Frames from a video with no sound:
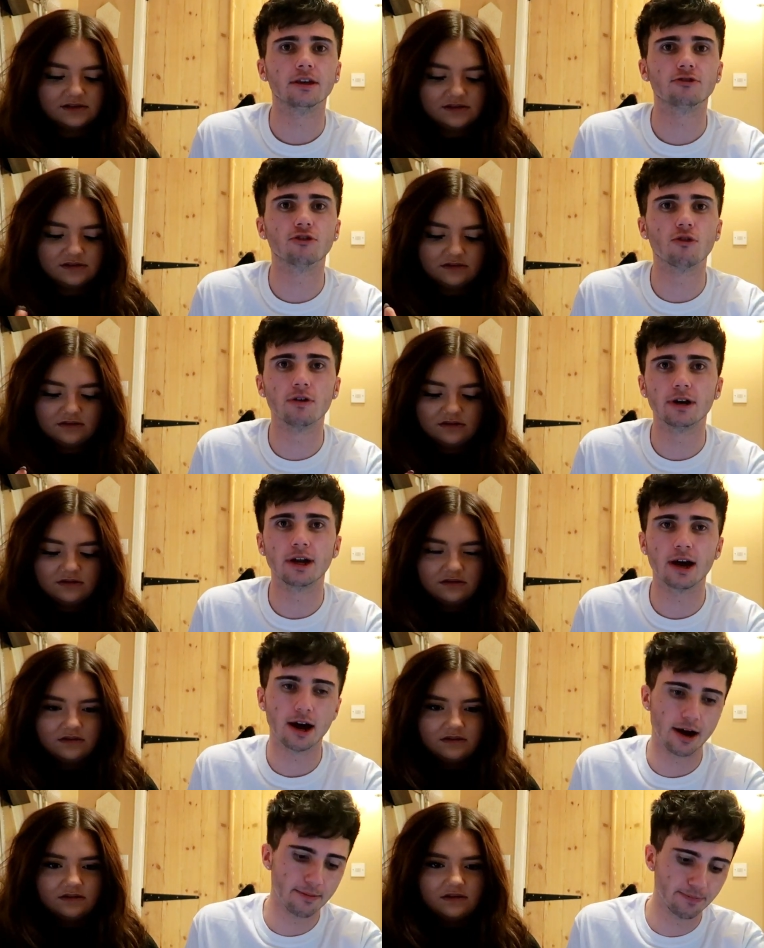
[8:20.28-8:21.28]
Speaker 1: They're drawing
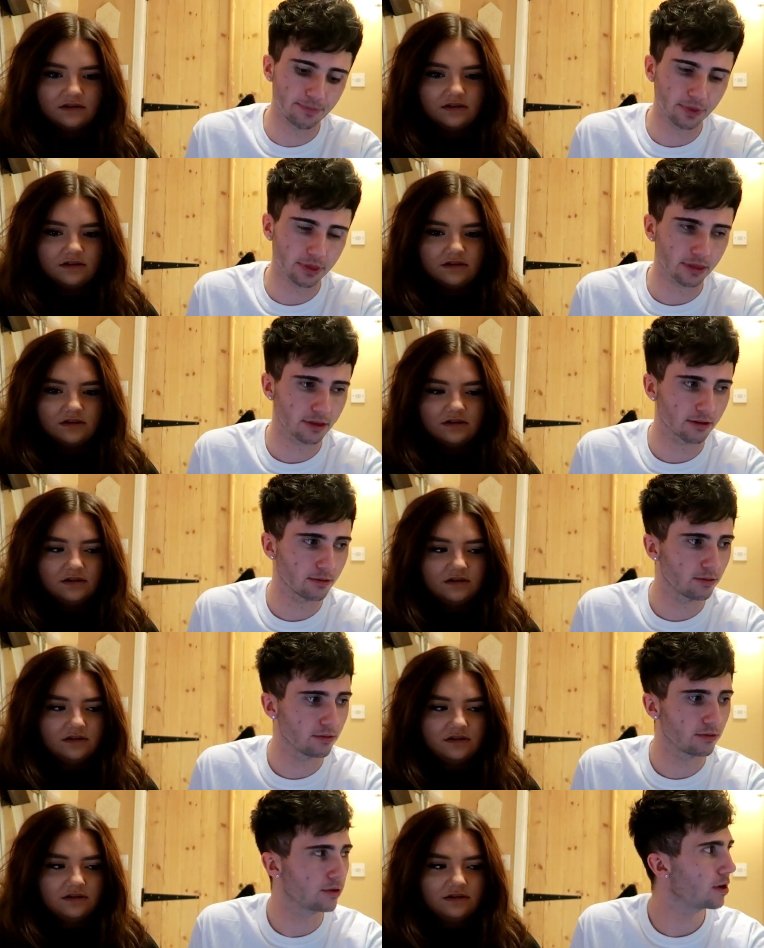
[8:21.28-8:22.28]
it, um,
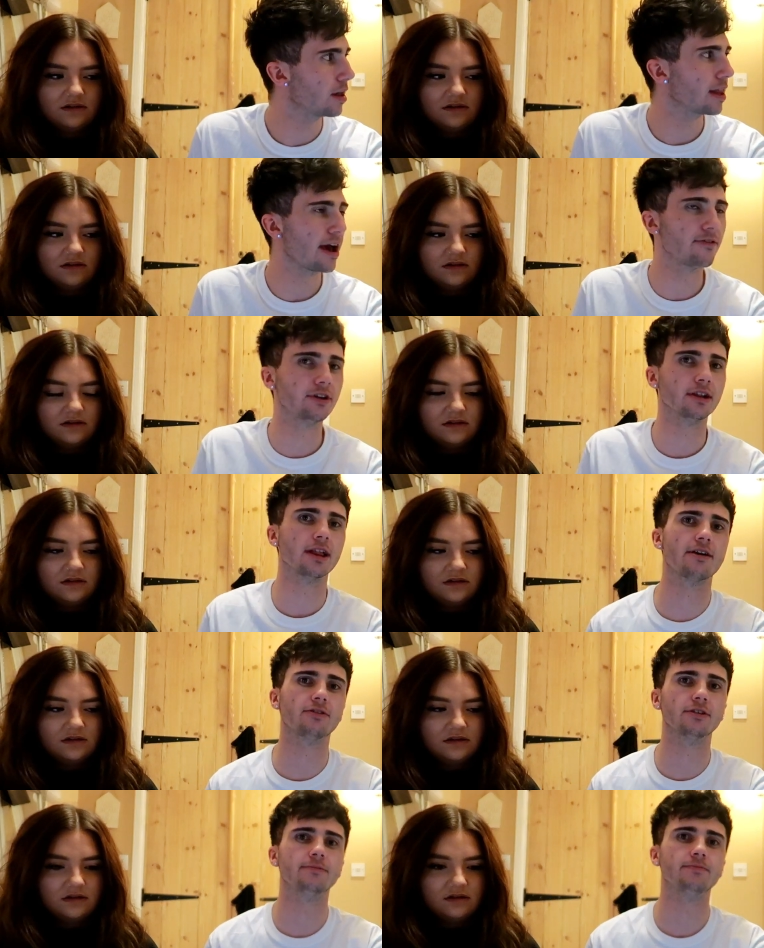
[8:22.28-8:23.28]
11,
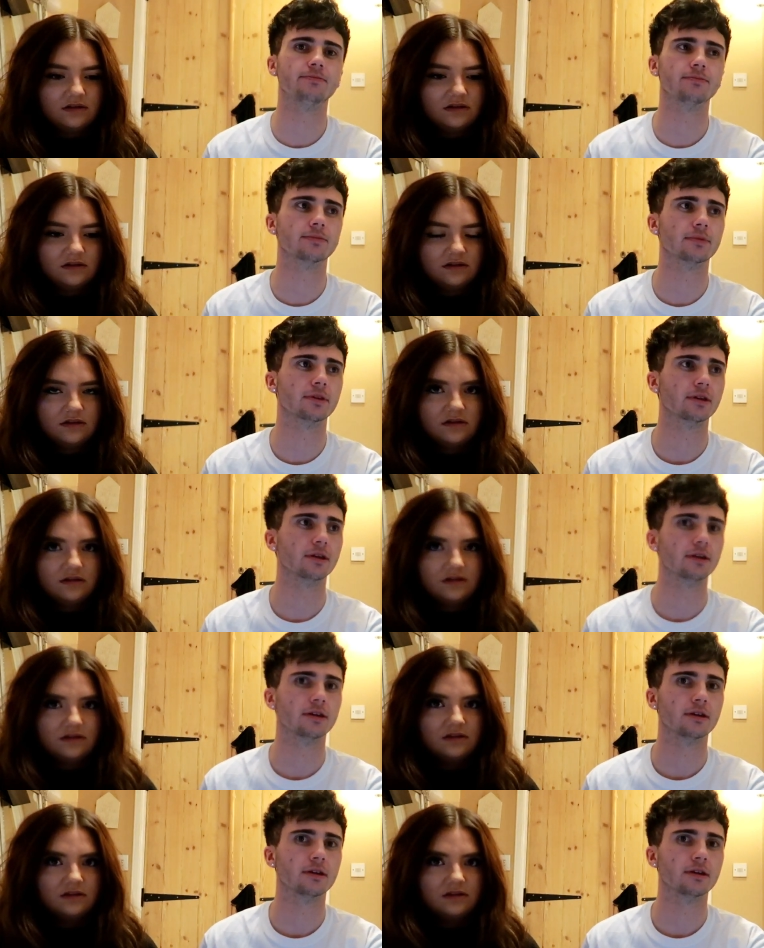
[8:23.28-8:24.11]
11. I've just seen your answer,